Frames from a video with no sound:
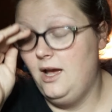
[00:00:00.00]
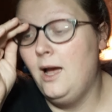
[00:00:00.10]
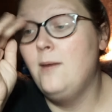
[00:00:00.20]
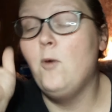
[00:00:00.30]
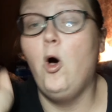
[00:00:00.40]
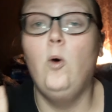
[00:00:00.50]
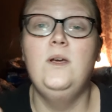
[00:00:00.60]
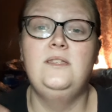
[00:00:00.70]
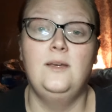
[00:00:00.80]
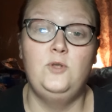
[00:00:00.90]
I am
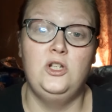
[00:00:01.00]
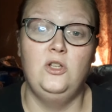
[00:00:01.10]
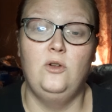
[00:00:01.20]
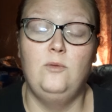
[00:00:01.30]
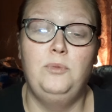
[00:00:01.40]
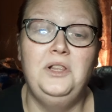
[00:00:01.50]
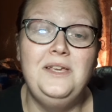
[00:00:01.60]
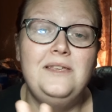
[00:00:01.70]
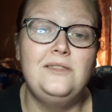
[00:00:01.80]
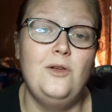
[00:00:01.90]
always subject to learn.
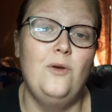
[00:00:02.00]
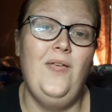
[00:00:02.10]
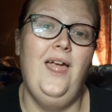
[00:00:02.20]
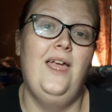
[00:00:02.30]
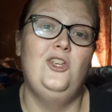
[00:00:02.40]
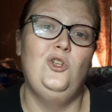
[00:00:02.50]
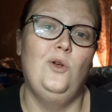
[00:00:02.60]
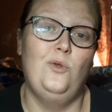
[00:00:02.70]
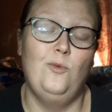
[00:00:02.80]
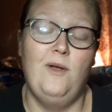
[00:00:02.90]
Please know that as you
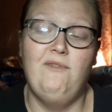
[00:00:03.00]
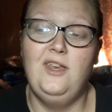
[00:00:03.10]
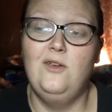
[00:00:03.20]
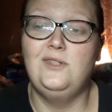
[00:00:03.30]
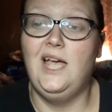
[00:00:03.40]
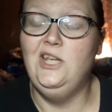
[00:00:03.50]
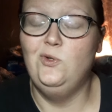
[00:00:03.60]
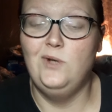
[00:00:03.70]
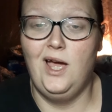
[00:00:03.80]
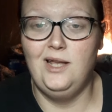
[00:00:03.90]
go through my videos. I do
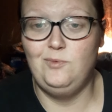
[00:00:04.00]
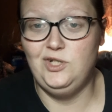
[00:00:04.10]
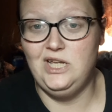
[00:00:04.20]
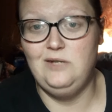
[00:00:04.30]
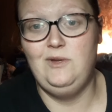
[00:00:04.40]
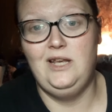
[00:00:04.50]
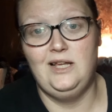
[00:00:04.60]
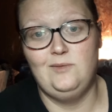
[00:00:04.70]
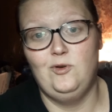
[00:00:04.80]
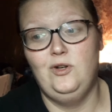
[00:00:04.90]
not pretend to be an
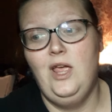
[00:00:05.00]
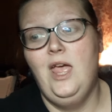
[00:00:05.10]
expert.